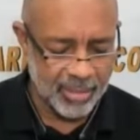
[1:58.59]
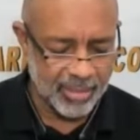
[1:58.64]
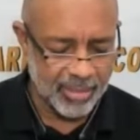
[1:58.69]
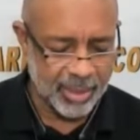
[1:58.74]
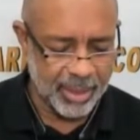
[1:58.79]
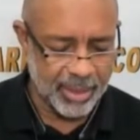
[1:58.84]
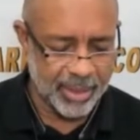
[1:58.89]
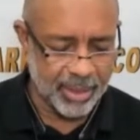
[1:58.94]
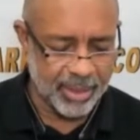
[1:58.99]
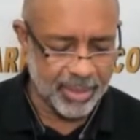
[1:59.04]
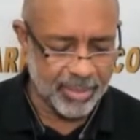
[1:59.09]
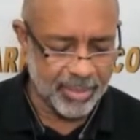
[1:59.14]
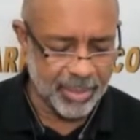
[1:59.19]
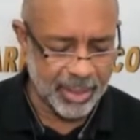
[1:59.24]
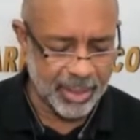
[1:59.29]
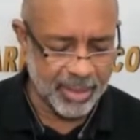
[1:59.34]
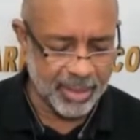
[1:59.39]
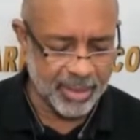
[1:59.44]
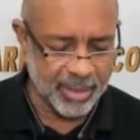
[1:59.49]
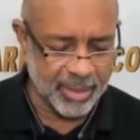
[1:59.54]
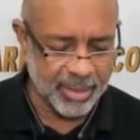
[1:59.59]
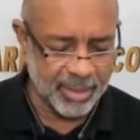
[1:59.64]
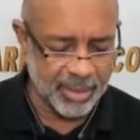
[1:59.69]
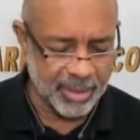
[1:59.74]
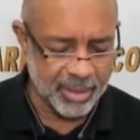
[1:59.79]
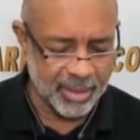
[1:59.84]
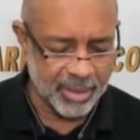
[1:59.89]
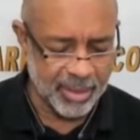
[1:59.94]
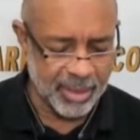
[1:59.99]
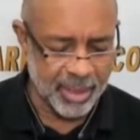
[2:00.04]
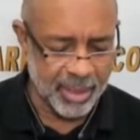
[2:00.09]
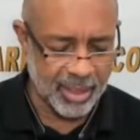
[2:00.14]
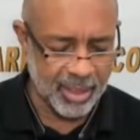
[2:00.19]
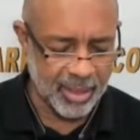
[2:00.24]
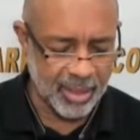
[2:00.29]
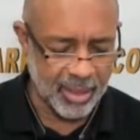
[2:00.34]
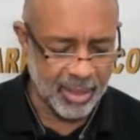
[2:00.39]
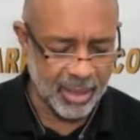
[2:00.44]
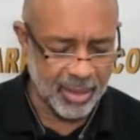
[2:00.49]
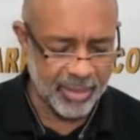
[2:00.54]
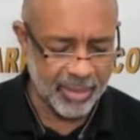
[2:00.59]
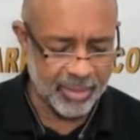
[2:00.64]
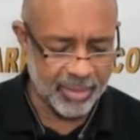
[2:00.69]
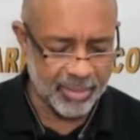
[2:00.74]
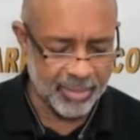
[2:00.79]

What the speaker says: business mixer. There you go.